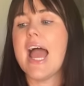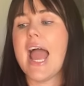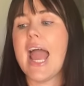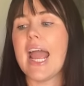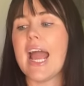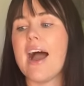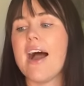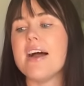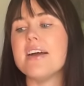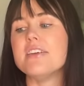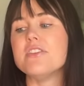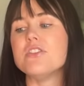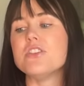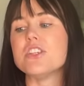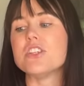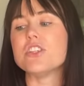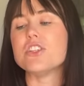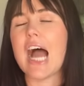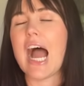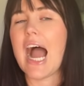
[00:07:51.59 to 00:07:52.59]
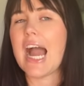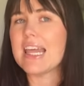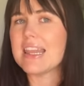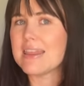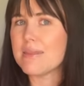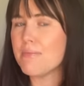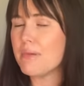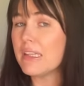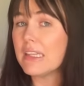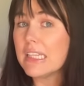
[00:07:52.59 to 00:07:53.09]
And I
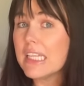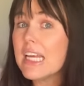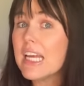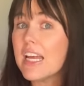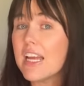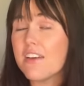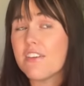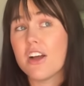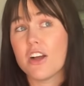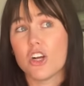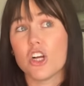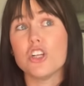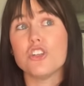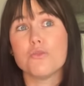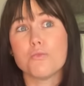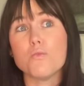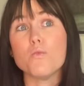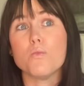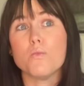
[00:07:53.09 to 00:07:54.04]
believe it's